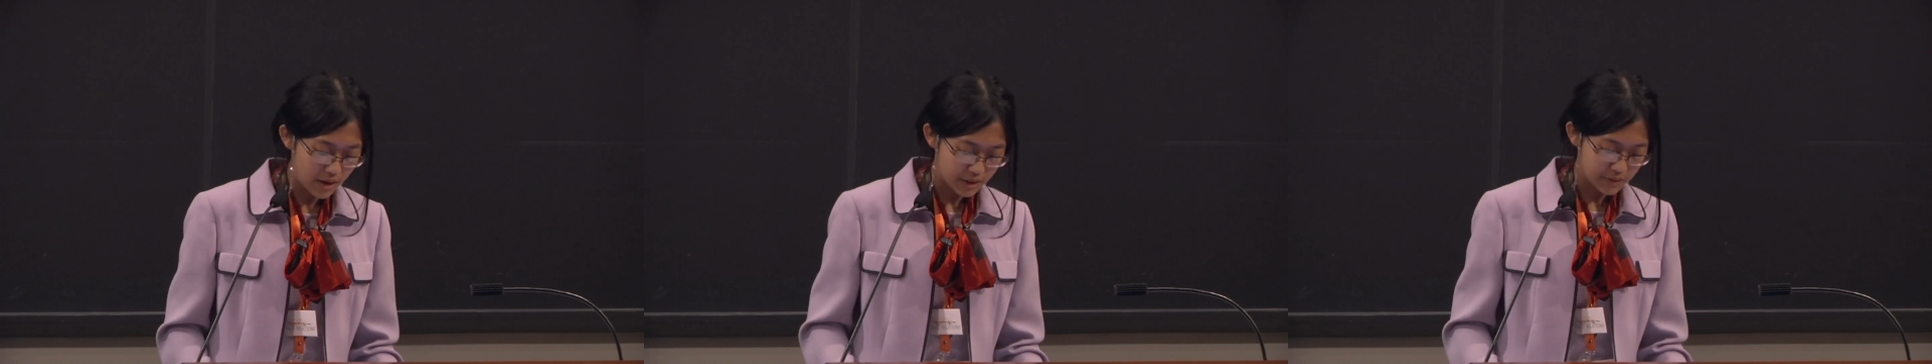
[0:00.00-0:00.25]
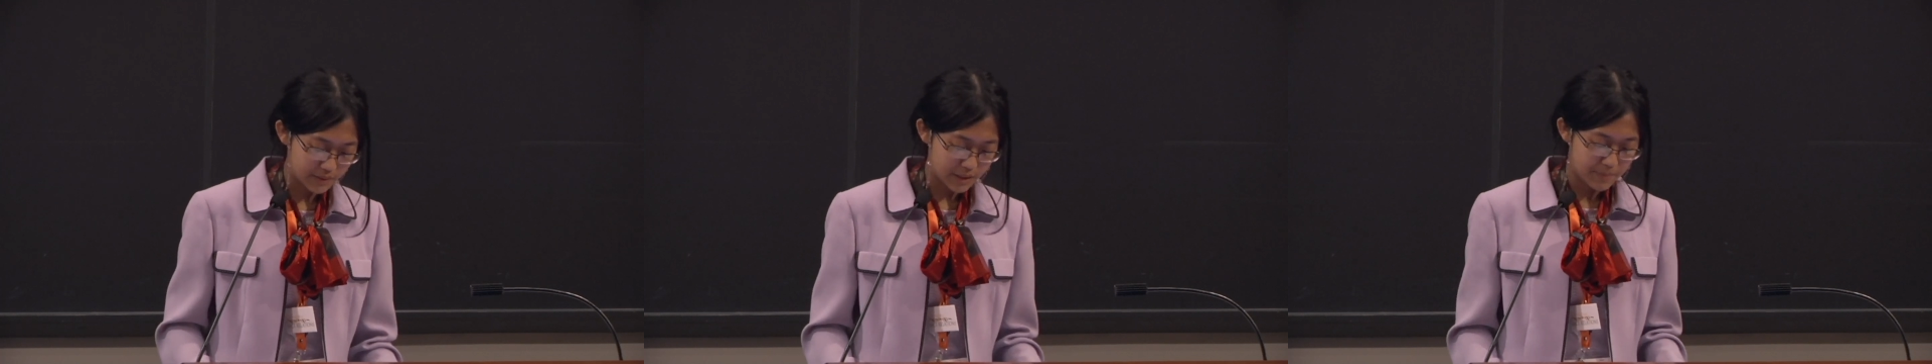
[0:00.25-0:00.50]

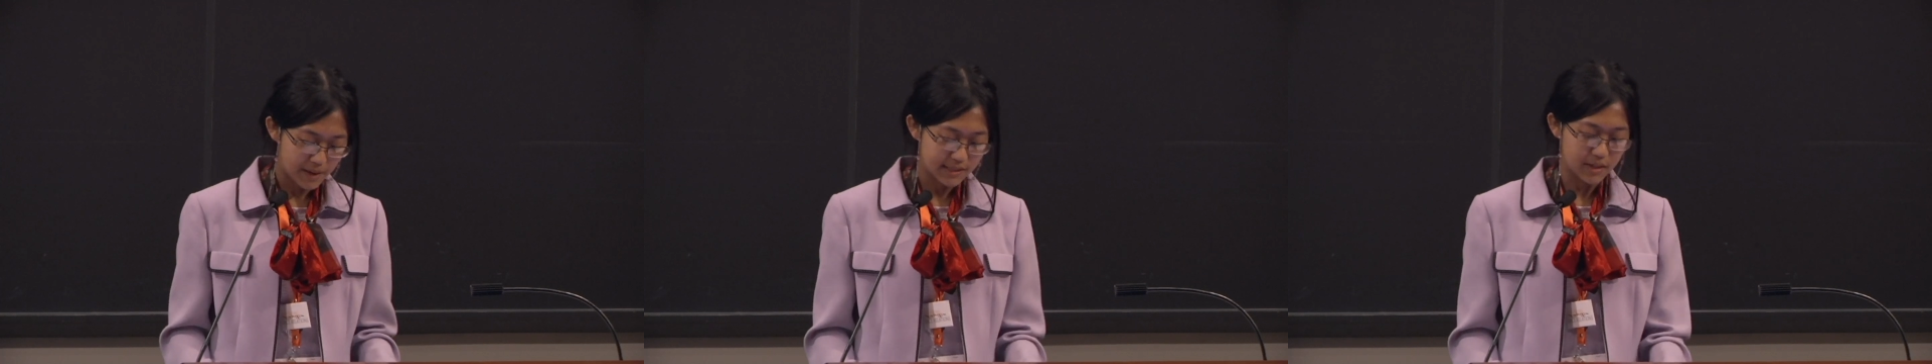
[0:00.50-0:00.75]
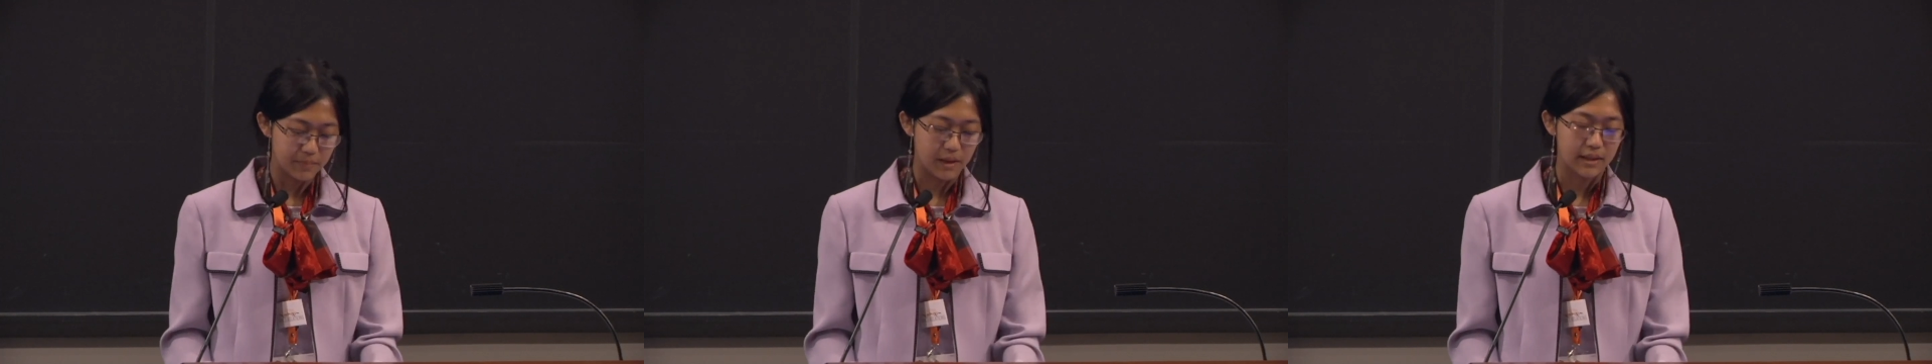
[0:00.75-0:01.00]
to respect
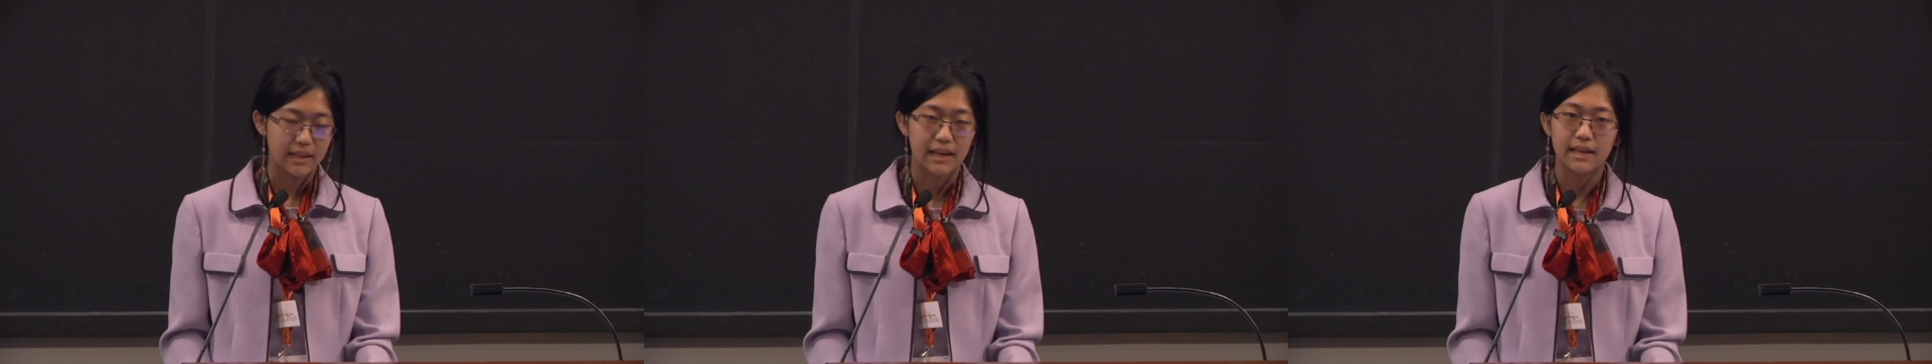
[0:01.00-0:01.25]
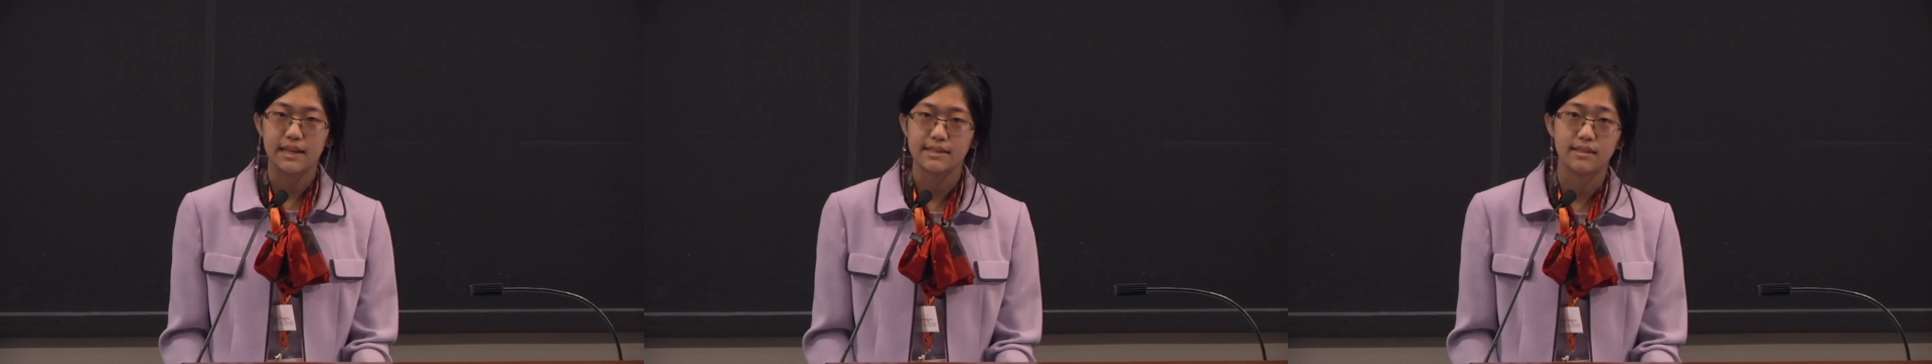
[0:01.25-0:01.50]
something that
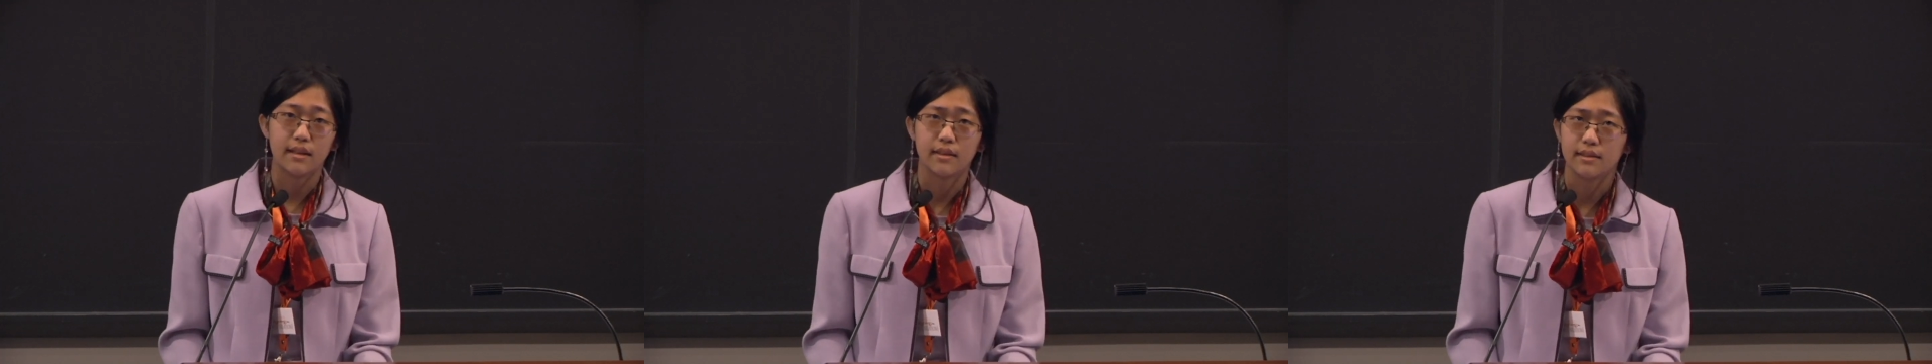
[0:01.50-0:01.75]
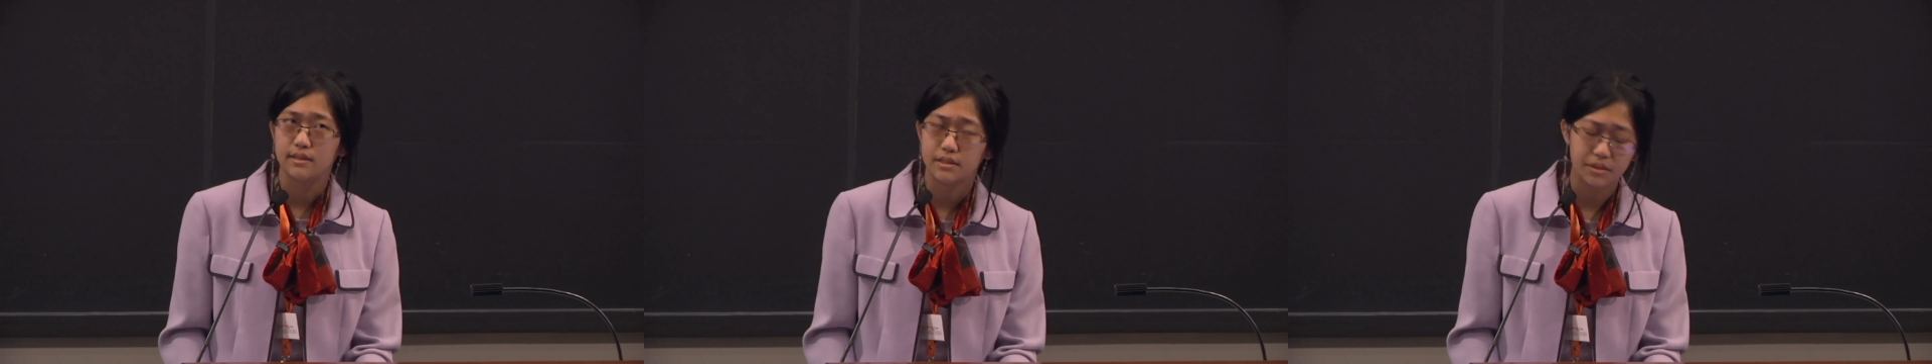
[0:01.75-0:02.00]
he has
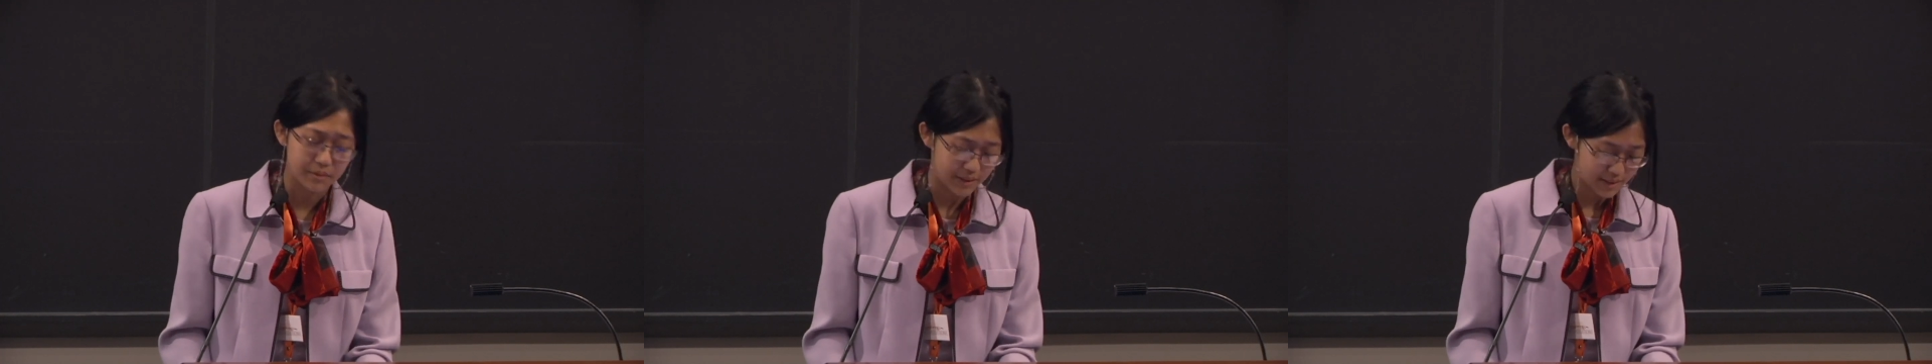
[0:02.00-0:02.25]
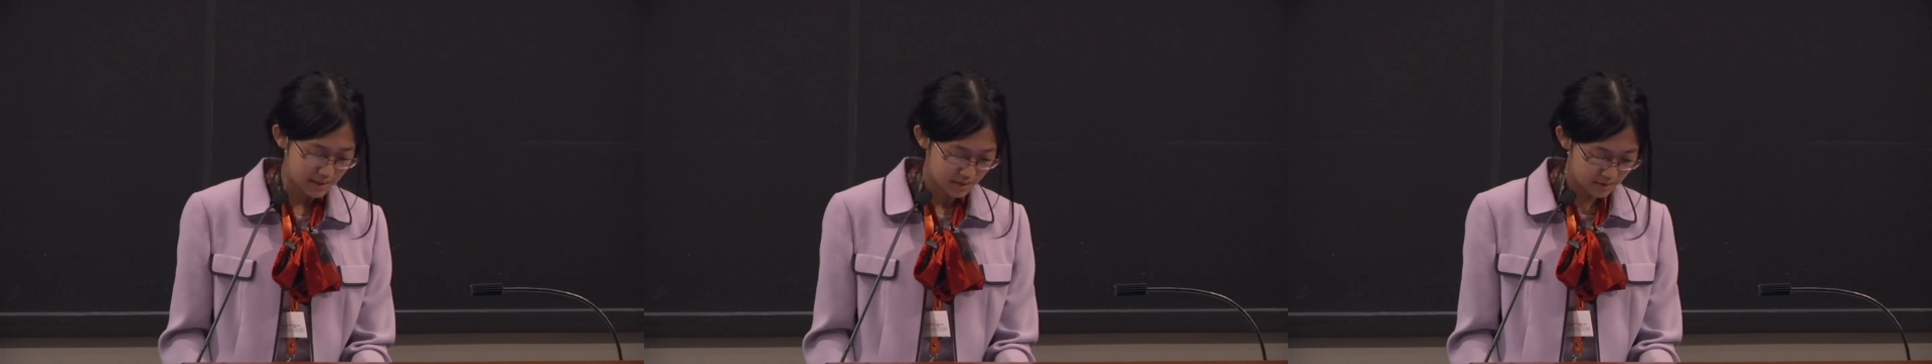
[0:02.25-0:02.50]
nothing to do with.